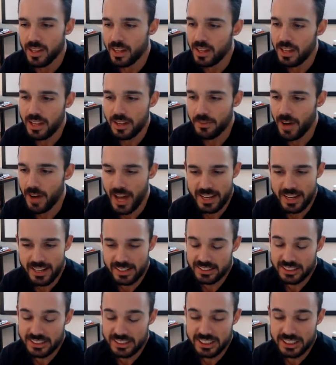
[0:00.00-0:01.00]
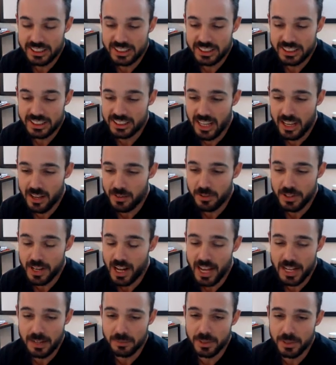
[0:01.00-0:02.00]
if an
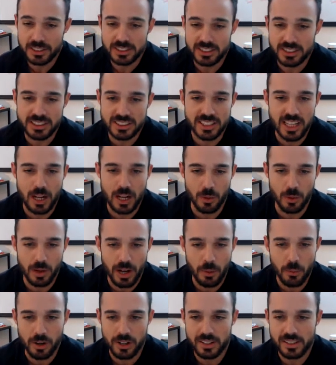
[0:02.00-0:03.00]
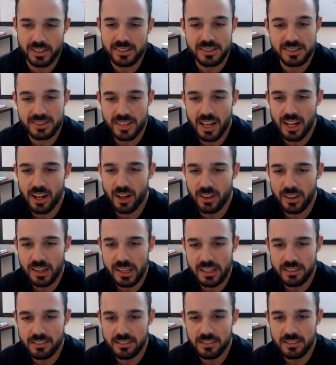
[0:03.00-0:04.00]
item doesn't sell when I want it to sell,
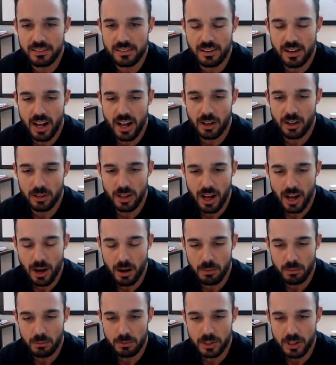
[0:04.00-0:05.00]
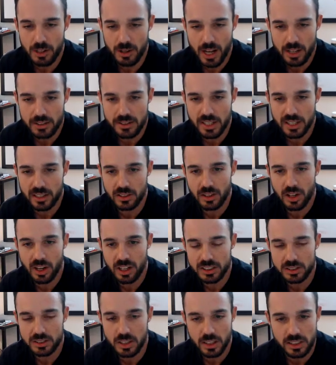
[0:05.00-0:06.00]
then I'll take a
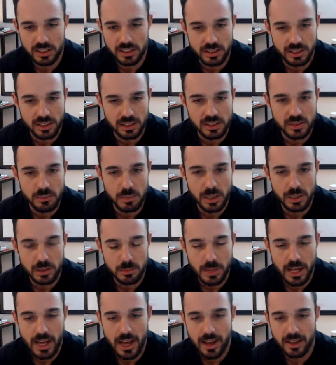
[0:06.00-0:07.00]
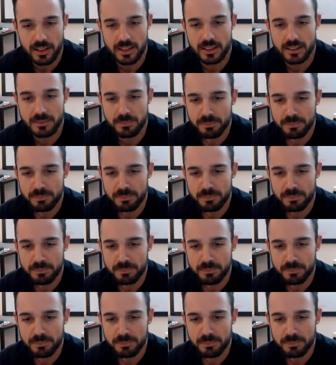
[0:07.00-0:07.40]
loss on it to get the money back.